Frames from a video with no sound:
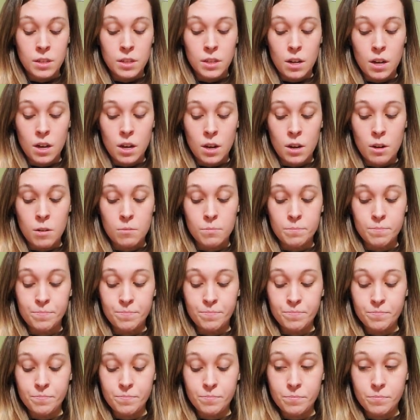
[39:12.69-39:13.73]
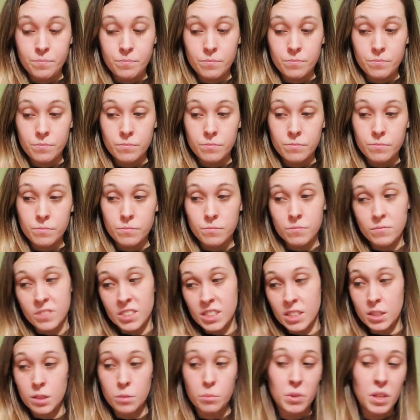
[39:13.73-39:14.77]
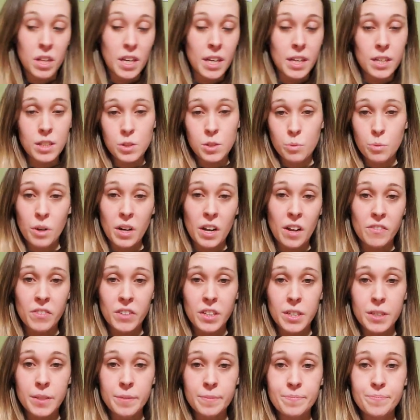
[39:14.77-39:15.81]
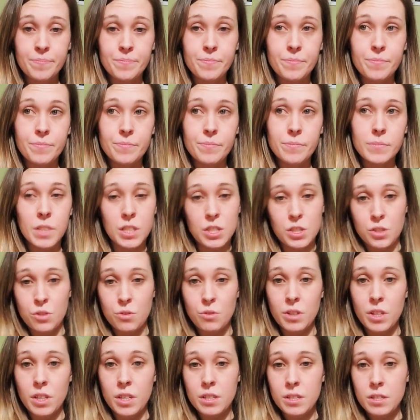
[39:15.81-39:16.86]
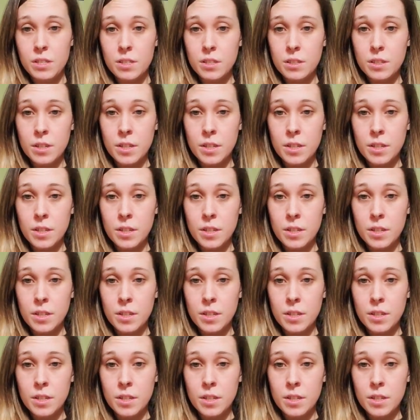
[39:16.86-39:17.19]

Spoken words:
fill in the blanks, whatever. Let's do this.